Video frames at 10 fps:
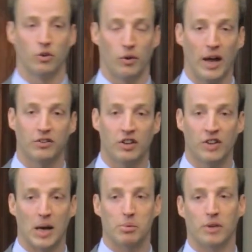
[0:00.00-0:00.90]
So that's an
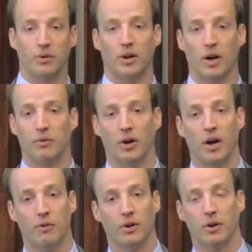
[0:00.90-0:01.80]
example of a, of a,
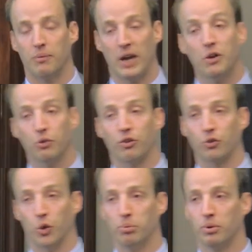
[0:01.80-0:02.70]
of a
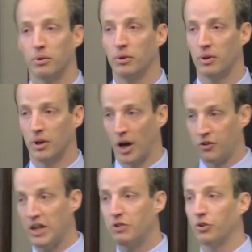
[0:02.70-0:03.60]
interest group,
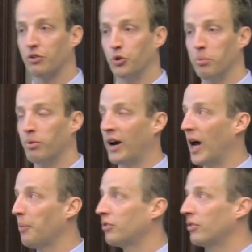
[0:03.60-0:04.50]
a teachers group
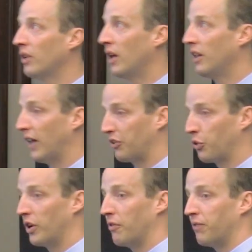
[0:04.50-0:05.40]
perhaps, that's
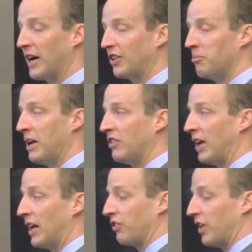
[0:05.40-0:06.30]
going to fight to
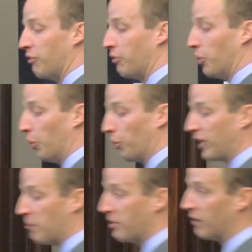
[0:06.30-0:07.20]
maintain a set of
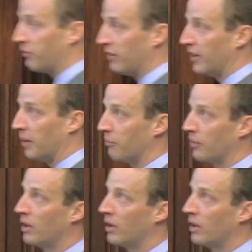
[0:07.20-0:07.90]
rules that benefit them.